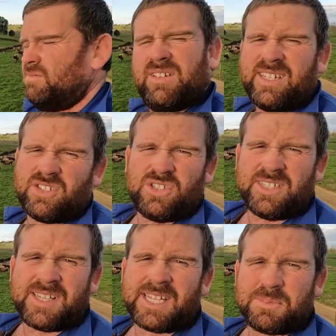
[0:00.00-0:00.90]
that usually
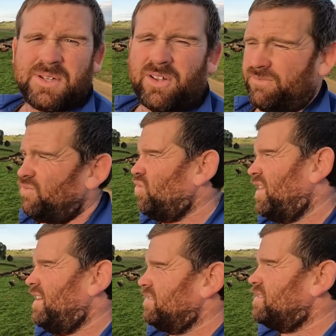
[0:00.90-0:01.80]
takes me like
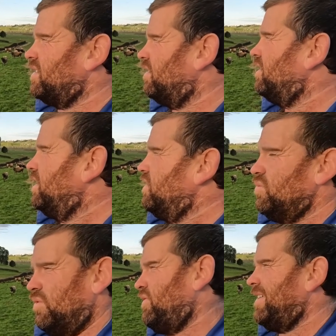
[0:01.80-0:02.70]
4 hours, so,
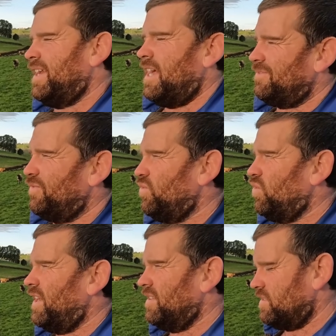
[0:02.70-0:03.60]
or 3.5 to
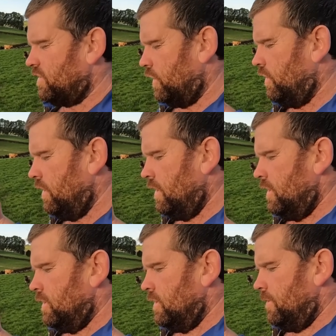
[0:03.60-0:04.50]
4 hours. So a
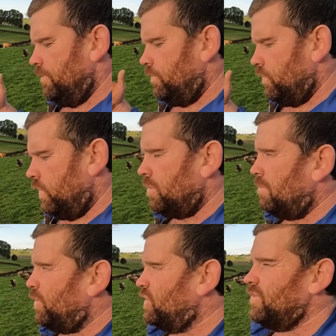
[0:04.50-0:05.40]
little bit
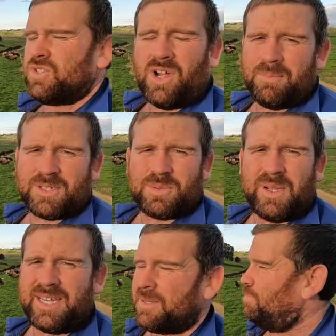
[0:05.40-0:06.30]
pushed for time this week,